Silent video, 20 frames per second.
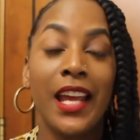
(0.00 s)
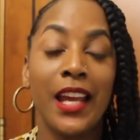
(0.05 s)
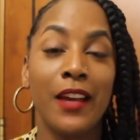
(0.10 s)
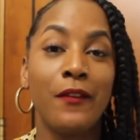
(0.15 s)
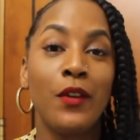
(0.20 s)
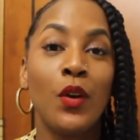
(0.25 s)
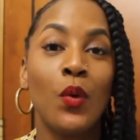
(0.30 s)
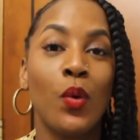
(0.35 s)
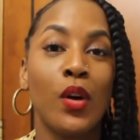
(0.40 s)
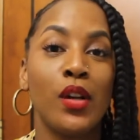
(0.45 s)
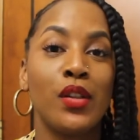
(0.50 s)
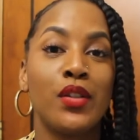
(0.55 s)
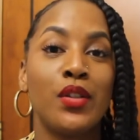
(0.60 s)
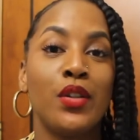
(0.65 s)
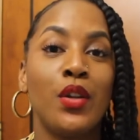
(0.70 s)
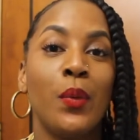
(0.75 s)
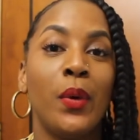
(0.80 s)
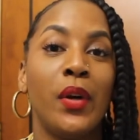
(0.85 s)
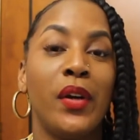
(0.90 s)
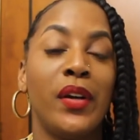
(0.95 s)
If you want
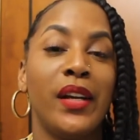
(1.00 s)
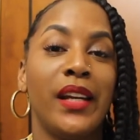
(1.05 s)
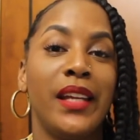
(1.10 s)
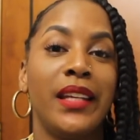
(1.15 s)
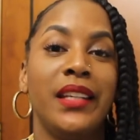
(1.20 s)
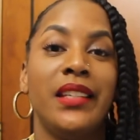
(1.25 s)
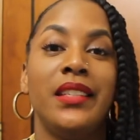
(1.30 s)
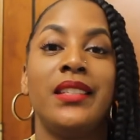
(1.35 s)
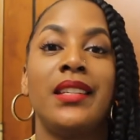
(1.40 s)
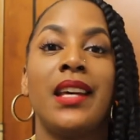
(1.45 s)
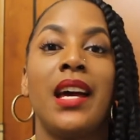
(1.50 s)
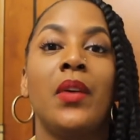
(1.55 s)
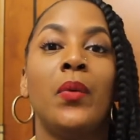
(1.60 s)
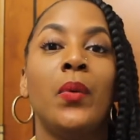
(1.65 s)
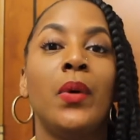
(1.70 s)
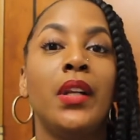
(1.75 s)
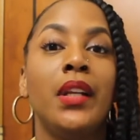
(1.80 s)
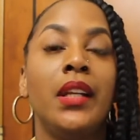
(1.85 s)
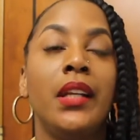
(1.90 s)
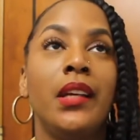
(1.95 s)
to know where it is, I
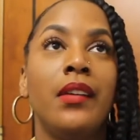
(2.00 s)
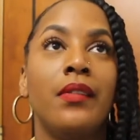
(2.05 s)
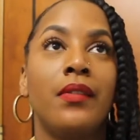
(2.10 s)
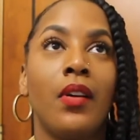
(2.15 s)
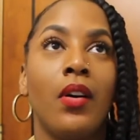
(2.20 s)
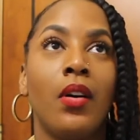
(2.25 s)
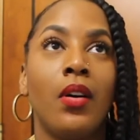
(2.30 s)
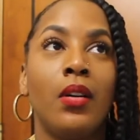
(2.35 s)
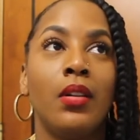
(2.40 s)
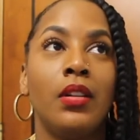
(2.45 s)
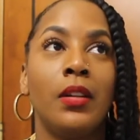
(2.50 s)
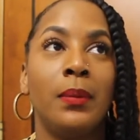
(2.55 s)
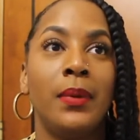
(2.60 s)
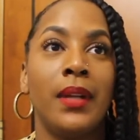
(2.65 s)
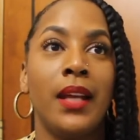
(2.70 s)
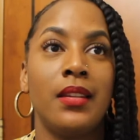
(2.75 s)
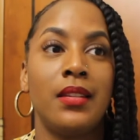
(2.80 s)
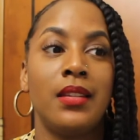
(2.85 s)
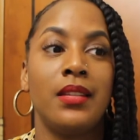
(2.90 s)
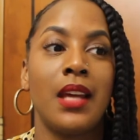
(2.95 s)
will leave all the
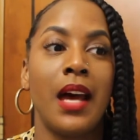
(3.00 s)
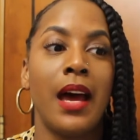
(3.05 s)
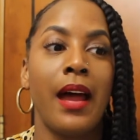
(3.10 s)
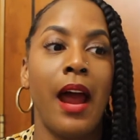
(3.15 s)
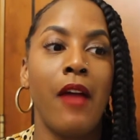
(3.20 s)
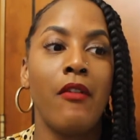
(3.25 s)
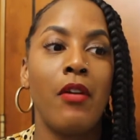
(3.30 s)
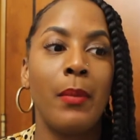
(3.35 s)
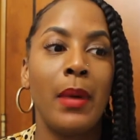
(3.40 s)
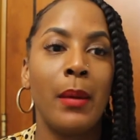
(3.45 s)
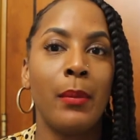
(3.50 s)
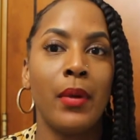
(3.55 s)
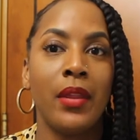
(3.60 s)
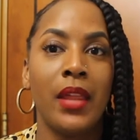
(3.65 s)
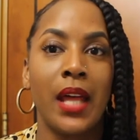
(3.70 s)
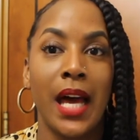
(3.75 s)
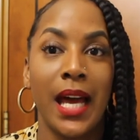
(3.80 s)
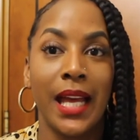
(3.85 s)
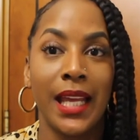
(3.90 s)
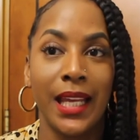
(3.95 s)
places that I remember
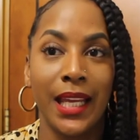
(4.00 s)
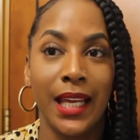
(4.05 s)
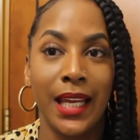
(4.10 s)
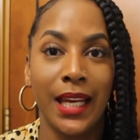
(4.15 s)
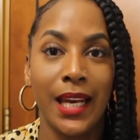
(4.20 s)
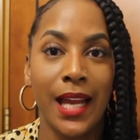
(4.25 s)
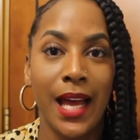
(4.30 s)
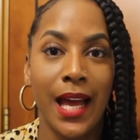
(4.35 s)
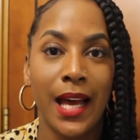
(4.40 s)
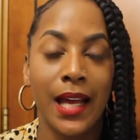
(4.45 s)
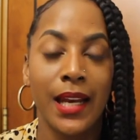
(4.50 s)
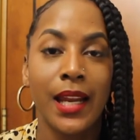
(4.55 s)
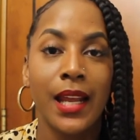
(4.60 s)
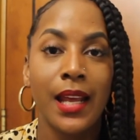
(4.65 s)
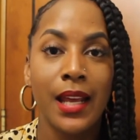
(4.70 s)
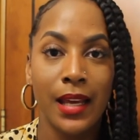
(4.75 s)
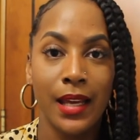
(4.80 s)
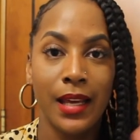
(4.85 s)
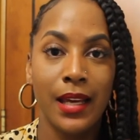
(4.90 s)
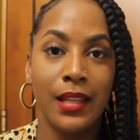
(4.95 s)
that I ate at
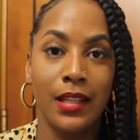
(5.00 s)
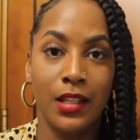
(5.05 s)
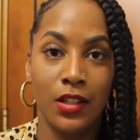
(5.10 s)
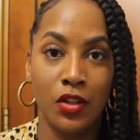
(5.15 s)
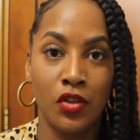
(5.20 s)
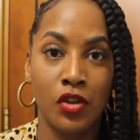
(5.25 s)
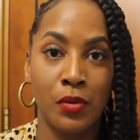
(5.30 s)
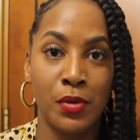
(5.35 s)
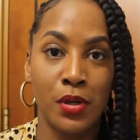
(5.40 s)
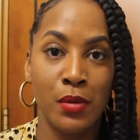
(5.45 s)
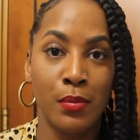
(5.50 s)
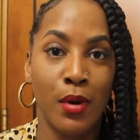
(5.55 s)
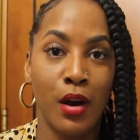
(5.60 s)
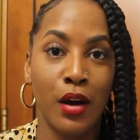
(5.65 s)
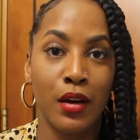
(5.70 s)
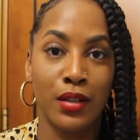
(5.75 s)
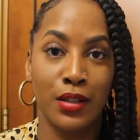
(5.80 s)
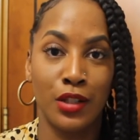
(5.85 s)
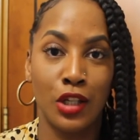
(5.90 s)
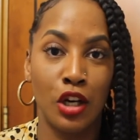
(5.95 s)
in the description
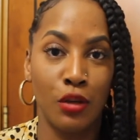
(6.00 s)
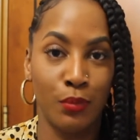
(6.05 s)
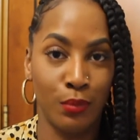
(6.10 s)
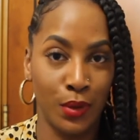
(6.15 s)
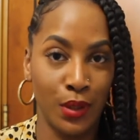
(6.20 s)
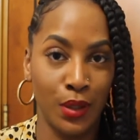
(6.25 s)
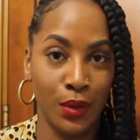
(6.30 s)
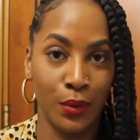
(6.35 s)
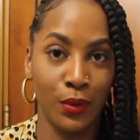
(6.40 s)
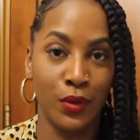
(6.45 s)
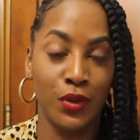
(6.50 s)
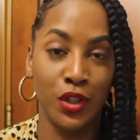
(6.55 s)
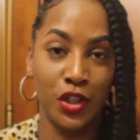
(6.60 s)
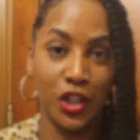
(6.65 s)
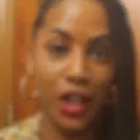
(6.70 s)
box down below, so